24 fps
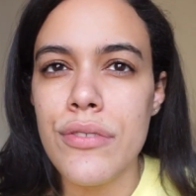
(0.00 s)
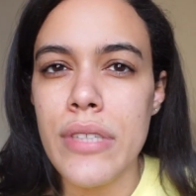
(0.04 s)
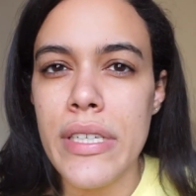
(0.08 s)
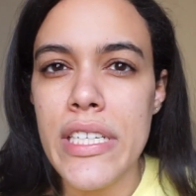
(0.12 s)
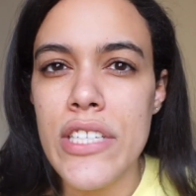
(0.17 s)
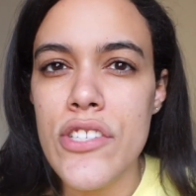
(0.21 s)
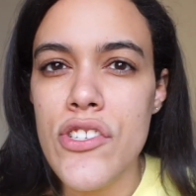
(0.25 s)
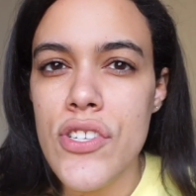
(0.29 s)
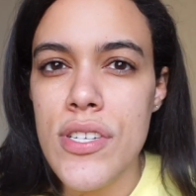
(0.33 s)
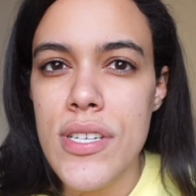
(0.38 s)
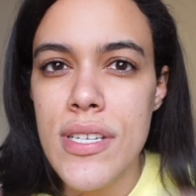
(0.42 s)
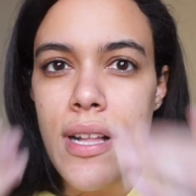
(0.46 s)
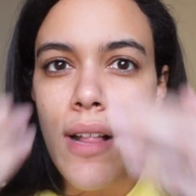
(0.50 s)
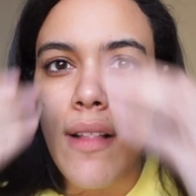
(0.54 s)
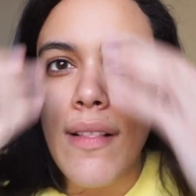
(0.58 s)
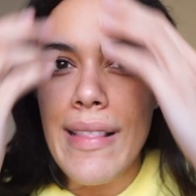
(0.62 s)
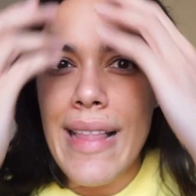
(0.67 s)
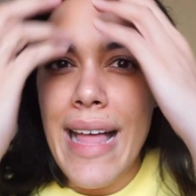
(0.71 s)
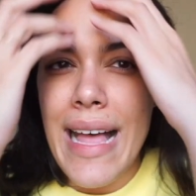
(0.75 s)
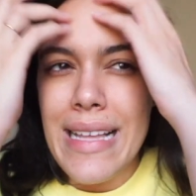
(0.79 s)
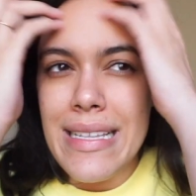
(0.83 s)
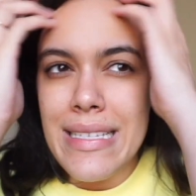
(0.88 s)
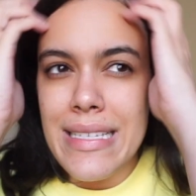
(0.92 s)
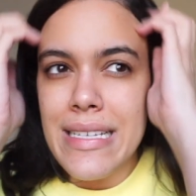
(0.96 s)
Ridged
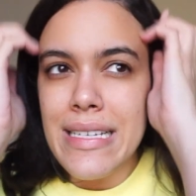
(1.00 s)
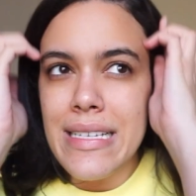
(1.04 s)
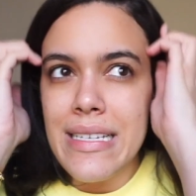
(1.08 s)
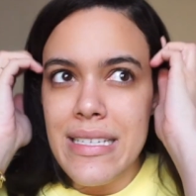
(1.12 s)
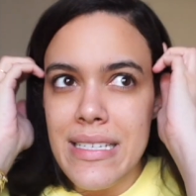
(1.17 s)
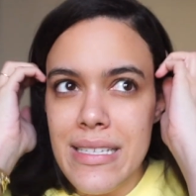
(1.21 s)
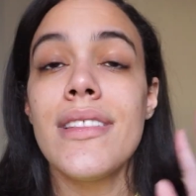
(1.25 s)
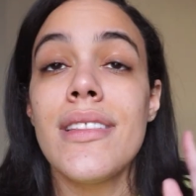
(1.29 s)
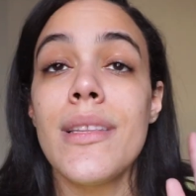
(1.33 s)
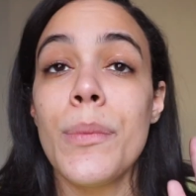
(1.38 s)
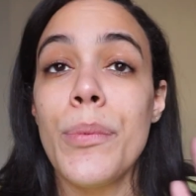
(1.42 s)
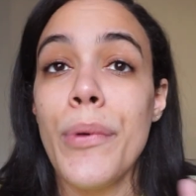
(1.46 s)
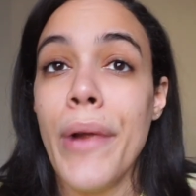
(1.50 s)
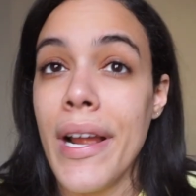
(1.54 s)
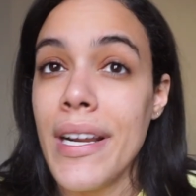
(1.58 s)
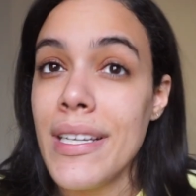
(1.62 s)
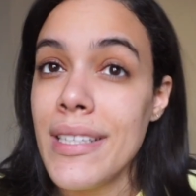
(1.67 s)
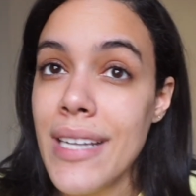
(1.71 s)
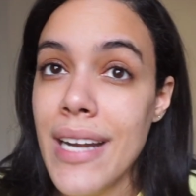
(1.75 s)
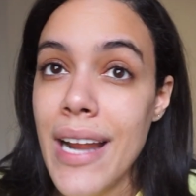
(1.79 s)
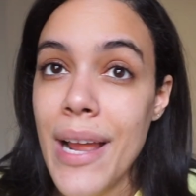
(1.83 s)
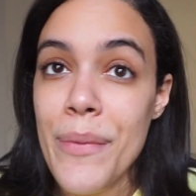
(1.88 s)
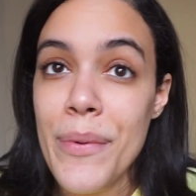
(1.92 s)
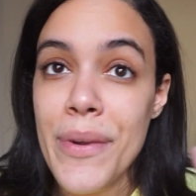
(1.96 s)
glasses. The
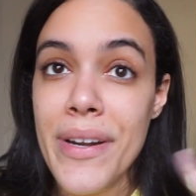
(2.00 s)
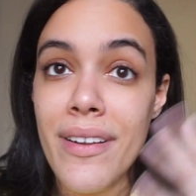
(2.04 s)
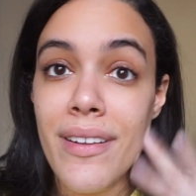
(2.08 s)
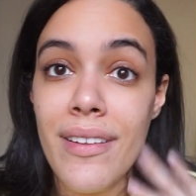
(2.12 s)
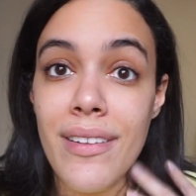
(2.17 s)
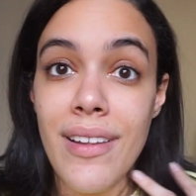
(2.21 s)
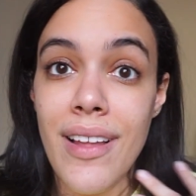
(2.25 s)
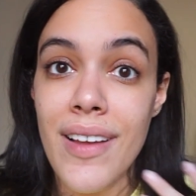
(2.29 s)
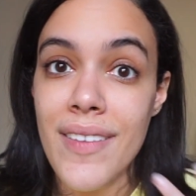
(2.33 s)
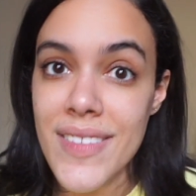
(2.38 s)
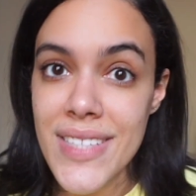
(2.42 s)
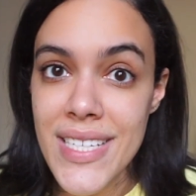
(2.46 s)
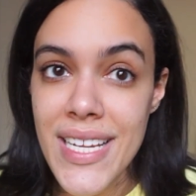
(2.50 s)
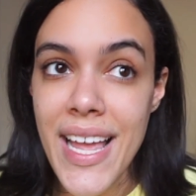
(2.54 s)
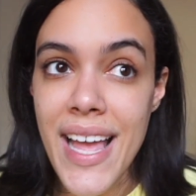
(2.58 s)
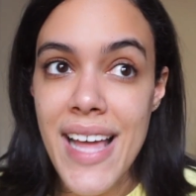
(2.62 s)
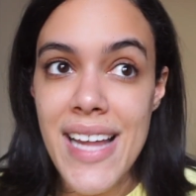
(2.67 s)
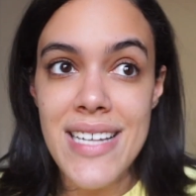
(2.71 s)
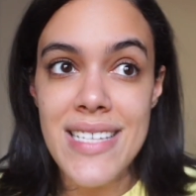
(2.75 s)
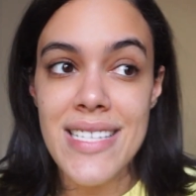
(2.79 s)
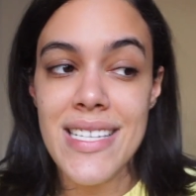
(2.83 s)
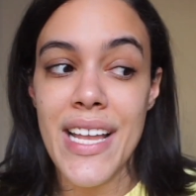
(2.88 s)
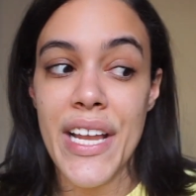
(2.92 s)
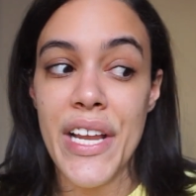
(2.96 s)
brand that I would love to
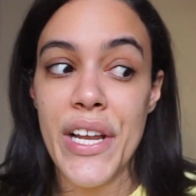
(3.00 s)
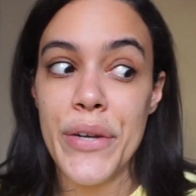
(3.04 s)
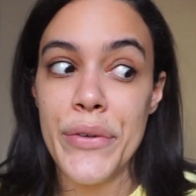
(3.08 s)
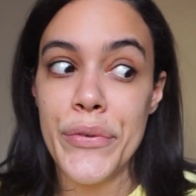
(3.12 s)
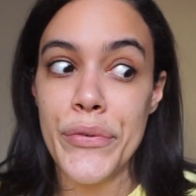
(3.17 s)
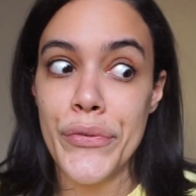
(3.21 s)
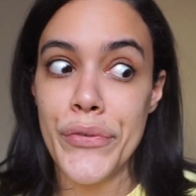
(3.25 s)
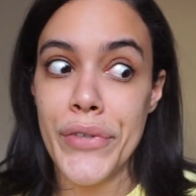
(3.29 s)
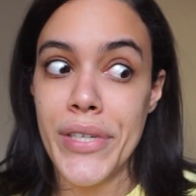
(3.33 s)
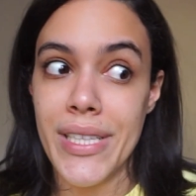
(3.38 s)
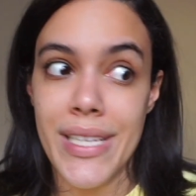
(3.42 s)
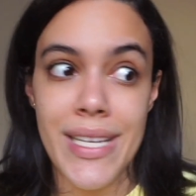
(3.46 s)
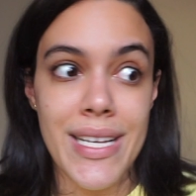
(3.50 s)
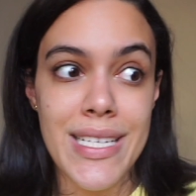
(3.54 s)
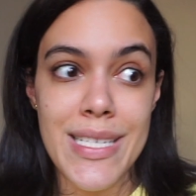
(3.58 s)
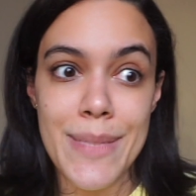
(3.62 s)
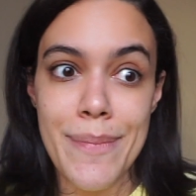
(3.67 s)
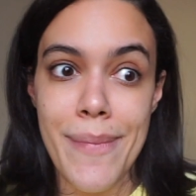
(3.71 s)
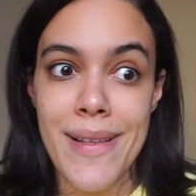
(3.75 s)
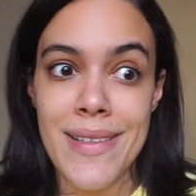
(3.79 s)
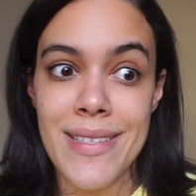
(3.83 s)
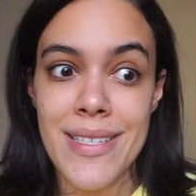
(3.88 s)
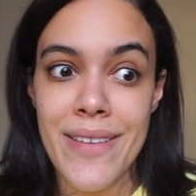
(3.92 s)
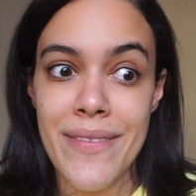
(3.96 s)
get is like really
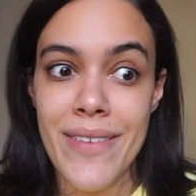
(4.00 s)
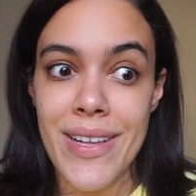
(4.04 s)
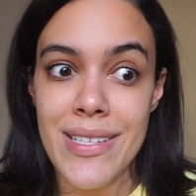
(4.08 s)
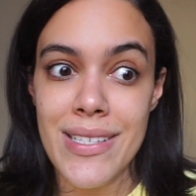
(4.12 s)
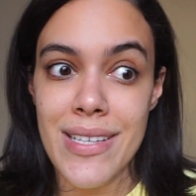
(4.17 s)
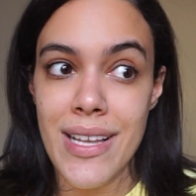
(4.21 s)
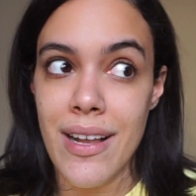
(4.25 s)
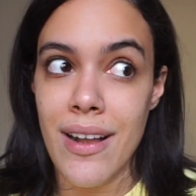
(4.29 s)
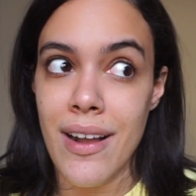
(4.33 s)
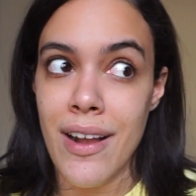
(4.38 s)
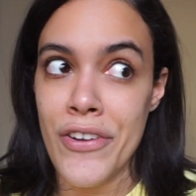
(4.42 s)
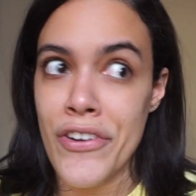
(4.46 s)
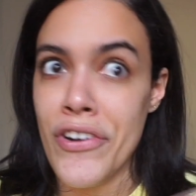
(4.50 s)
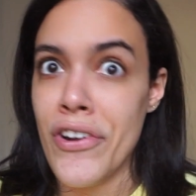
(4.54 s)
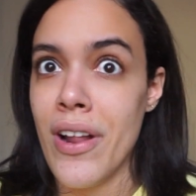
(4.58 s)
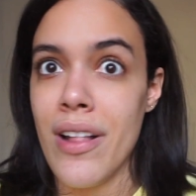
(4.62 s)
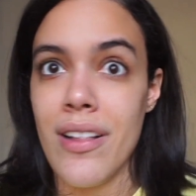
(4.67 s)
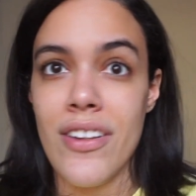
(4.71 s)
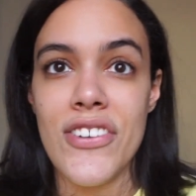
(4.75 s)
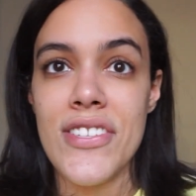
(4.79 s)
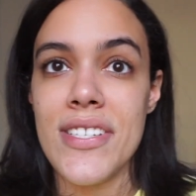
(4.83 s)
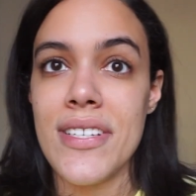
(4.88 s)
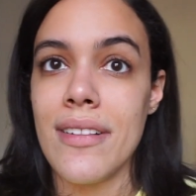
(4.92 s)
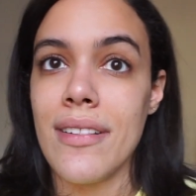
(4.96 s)
expensive. It's like
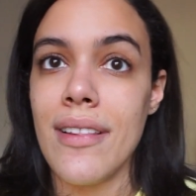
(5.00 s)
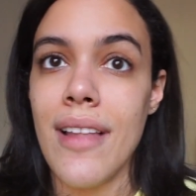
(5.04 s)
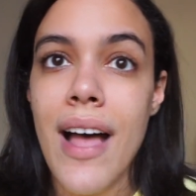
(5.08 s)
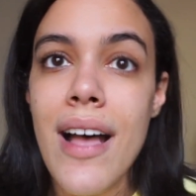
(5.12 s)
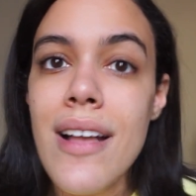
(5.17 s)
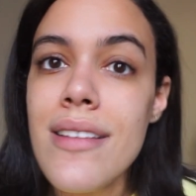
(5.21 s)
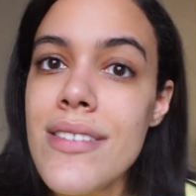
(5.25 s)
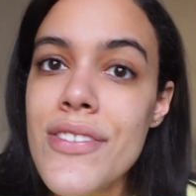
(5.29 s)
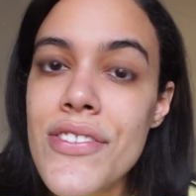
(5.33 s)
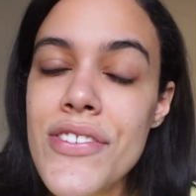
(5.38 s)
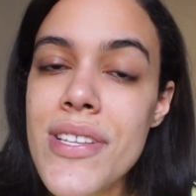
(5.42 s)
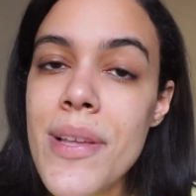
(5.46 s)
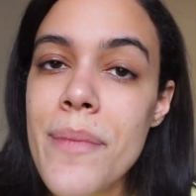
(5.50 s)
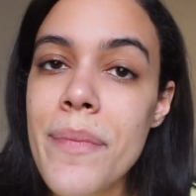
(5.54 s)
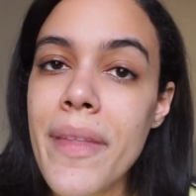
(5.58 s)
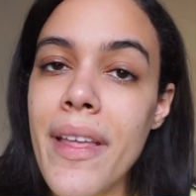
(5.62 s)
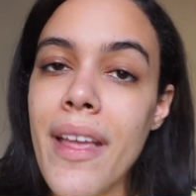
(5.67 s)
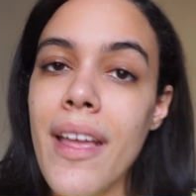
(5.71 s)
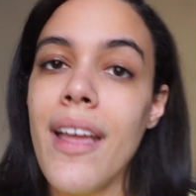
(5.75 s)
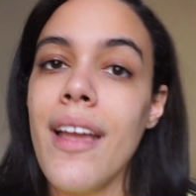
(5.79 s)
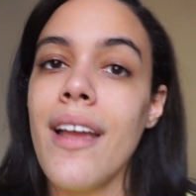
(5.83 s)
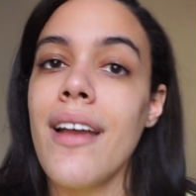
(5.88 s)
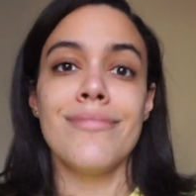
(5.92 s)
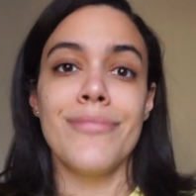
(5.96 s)
$100 a glass or
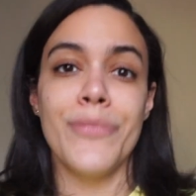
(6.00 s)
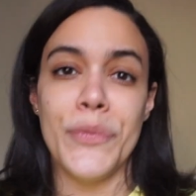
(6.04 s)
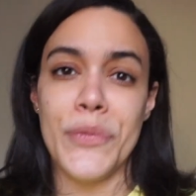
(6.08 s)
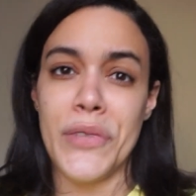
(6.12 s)
something.